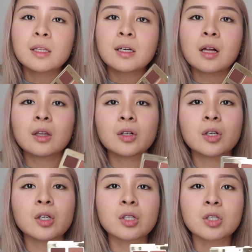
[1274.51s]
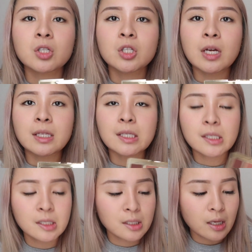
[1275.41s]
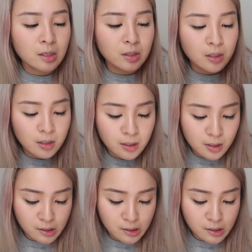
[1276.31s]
the color Jet Setter,